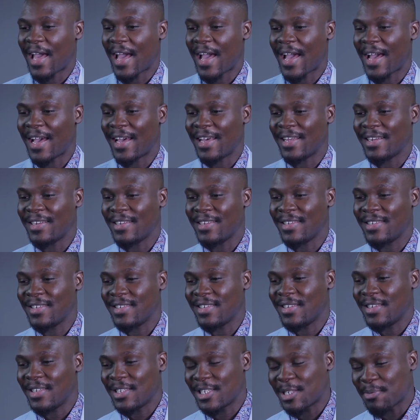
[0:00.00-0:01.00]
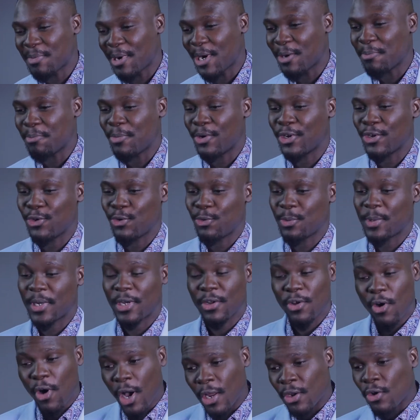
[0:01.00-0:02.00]
and Smart Money Woman
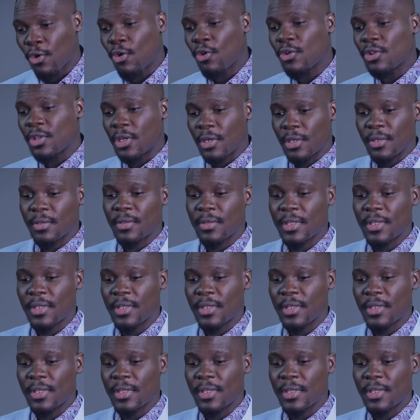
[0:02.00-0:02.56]
and all the